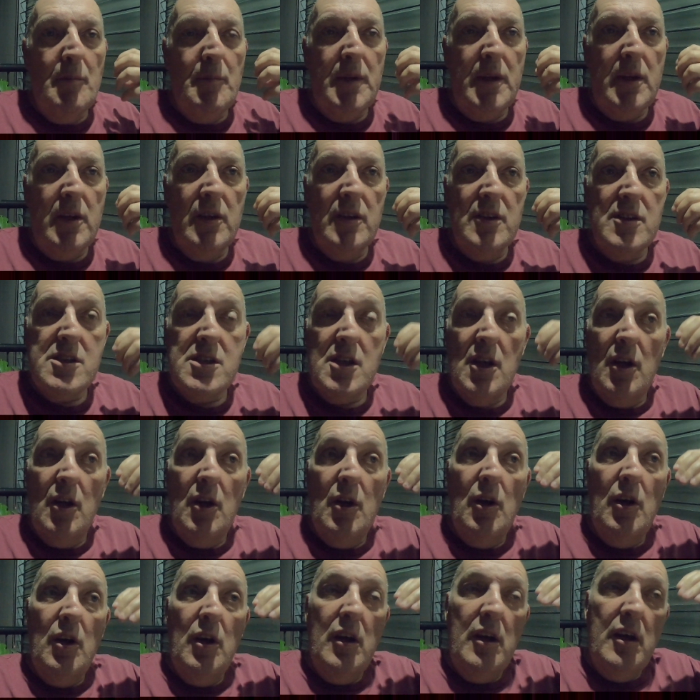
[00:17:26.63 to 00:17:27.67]
because
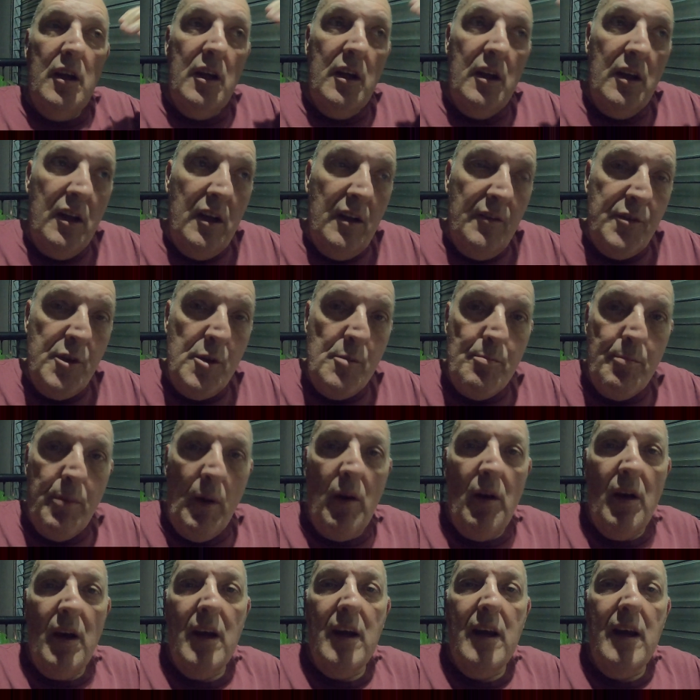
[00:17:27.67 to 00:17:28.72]
if you
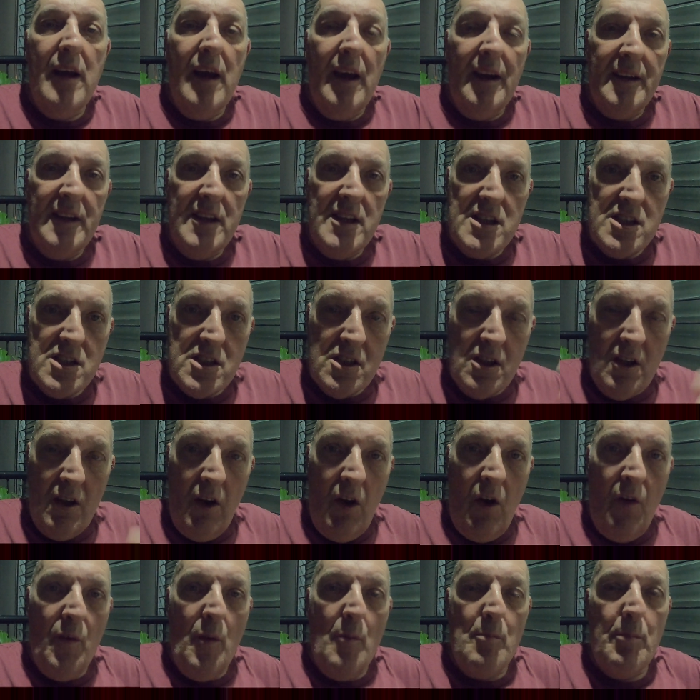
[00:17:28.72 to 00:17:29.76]
buy it and it's
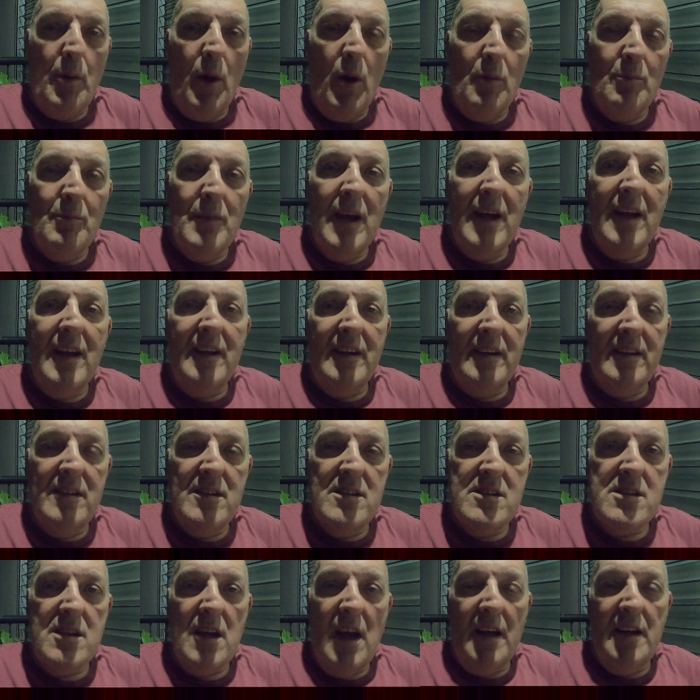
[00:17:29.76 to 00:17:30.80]
on the bottom
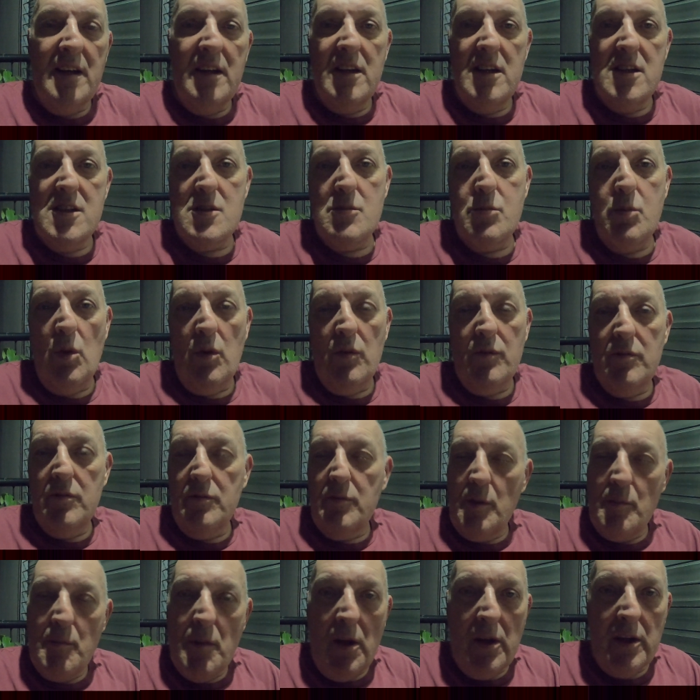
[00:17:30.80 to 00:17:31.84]
end and it's what
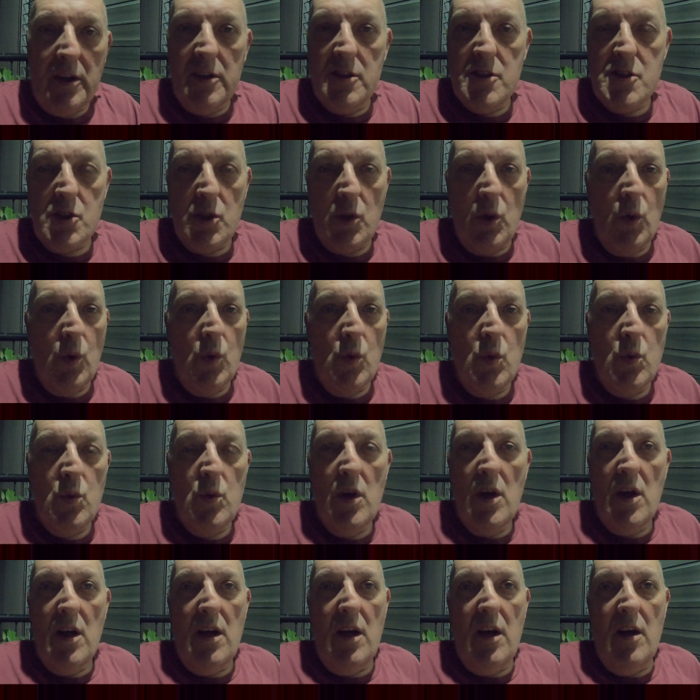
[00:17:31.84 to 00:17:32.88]
the Americans call
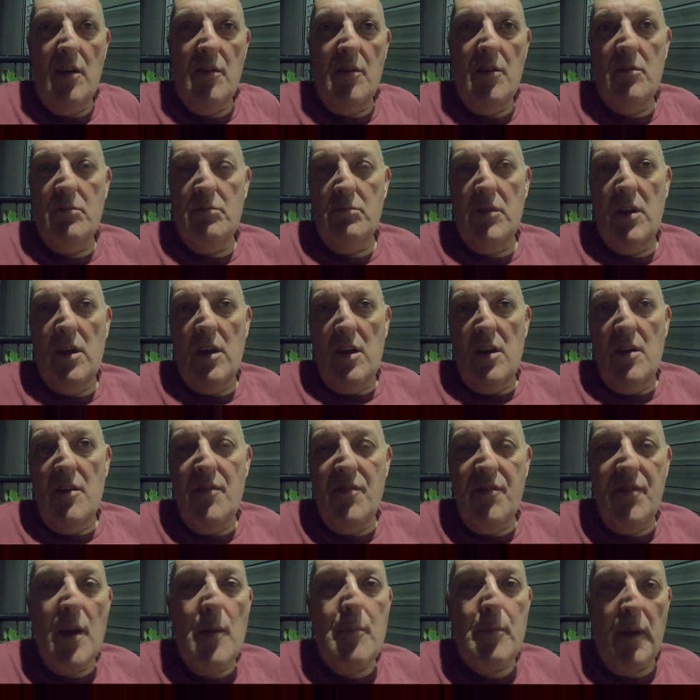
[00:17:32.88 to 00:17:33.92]

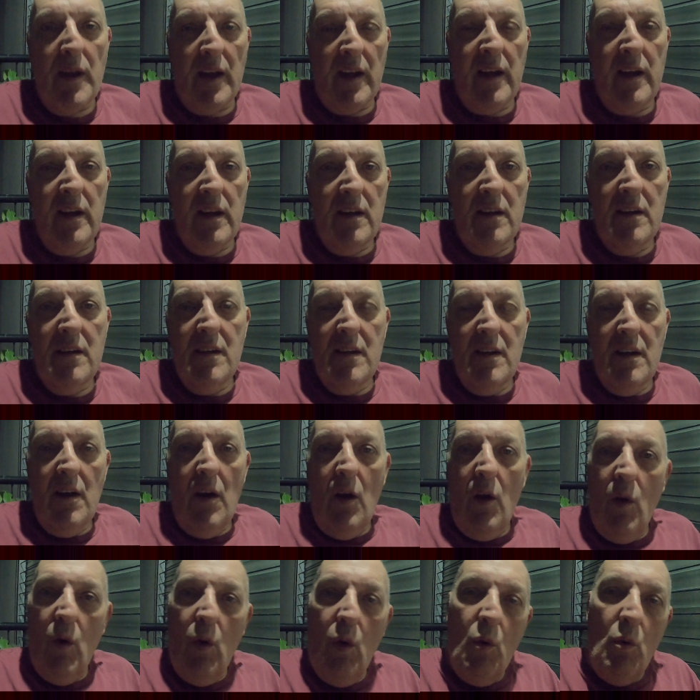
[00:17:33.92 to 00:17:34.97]
flipping
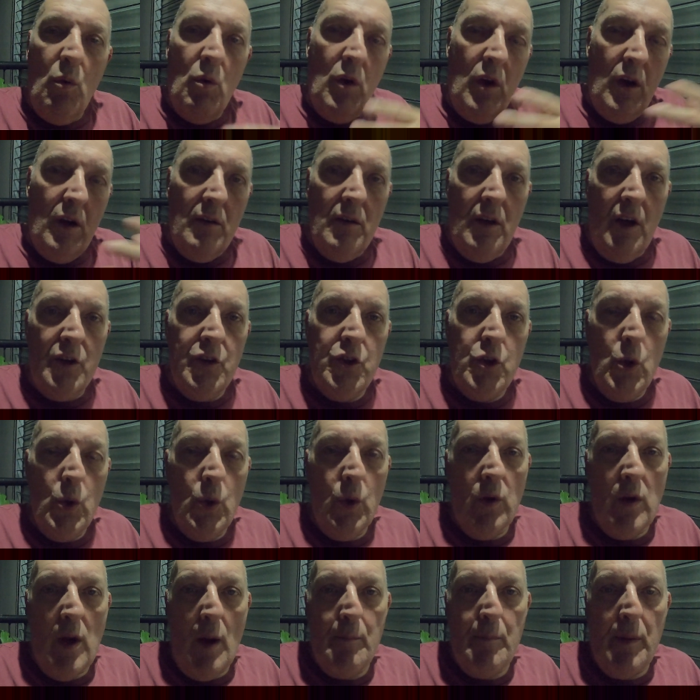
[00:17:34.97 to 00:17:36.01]
or a
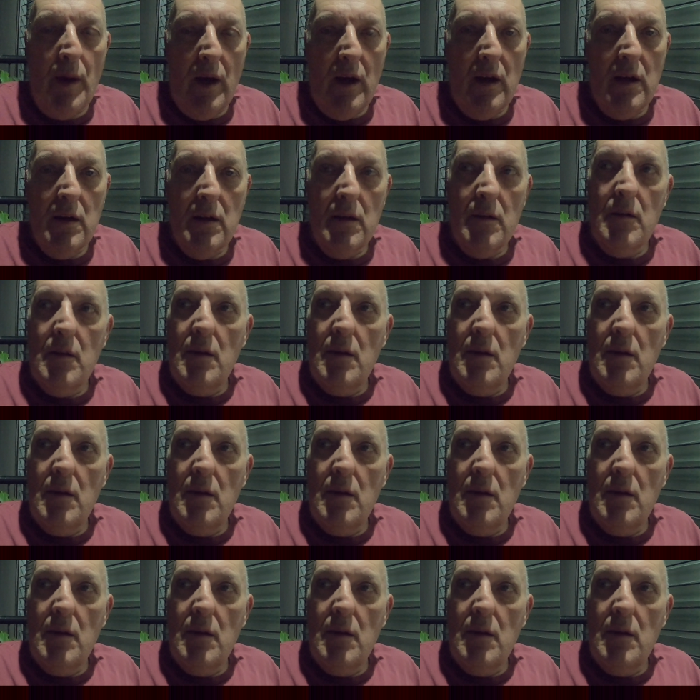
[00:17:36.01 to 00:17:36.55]
doer-upper,